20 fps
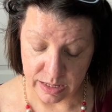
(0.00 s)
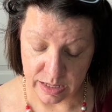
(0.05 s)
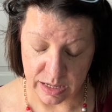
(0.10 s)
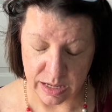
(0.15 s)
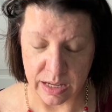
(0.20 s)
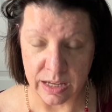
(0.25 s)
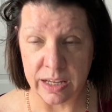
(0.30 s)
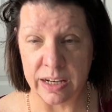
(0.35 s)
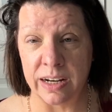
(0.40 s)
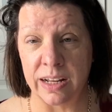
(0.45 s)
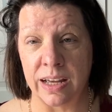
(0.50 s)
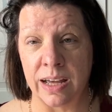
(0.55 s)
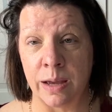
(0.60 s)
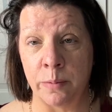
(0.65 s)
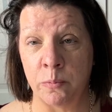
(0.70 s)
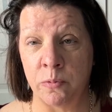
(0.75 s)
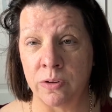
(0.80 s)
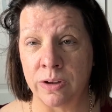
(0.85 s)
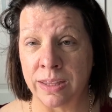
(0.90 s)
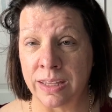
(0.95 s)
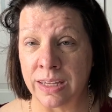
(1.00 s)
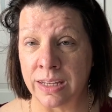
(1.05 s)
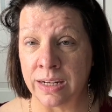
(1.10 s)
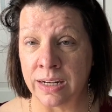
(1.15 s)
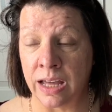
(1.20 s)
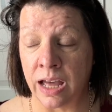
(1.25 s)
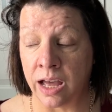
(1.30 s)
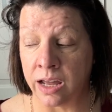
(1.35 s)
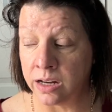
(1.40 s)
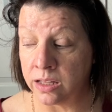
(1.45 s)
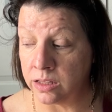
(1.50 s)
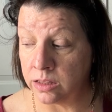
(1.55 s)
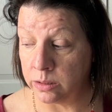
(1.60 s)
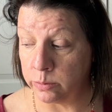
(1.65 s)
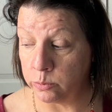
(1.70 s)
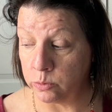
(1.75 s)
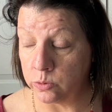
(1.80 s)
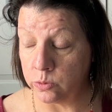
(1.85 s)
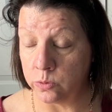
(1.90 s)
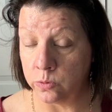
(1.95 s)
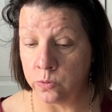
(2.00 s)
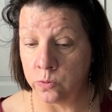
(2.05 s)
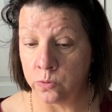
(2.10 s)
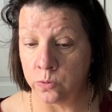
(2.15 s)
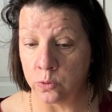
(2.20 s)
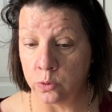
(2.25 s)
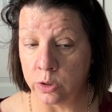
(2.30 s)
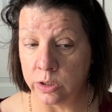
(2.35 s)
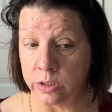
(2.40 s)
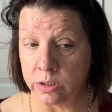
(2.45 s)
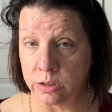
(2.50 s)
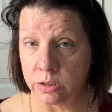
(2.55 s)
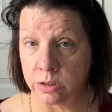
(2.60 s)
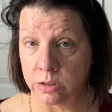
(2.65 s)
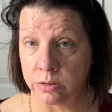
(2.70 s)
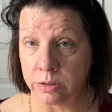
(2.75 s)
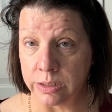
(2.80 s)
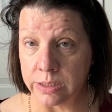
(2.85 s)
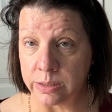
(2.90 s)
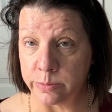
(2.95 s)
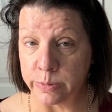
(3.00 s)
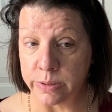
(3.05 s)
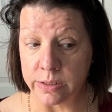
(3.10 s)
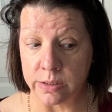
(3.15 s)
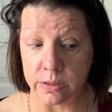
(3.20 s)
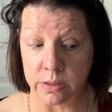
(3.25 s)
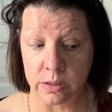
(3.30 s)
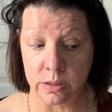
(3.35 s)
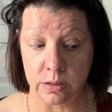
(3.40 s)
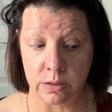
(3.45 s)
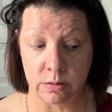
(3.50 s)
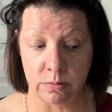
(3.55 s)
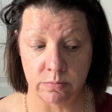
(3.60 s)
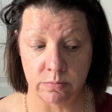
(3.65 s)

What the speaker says: And I'm really not in the mood for Christmas.